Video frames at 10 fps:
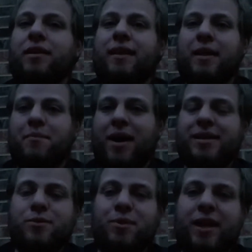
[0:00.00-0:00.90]
that it
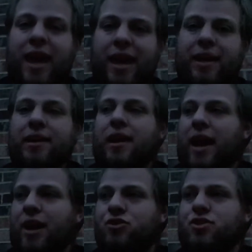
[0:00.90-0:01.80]
possibly can
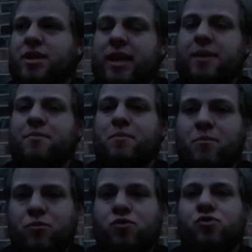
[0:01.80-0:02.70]
and just keep
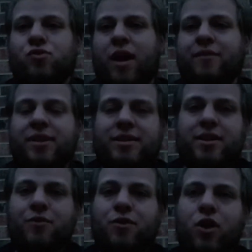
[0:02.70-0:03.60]
driving
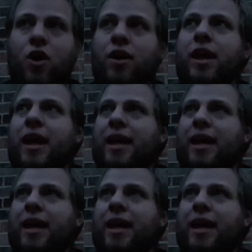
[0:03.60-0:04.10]
itself along.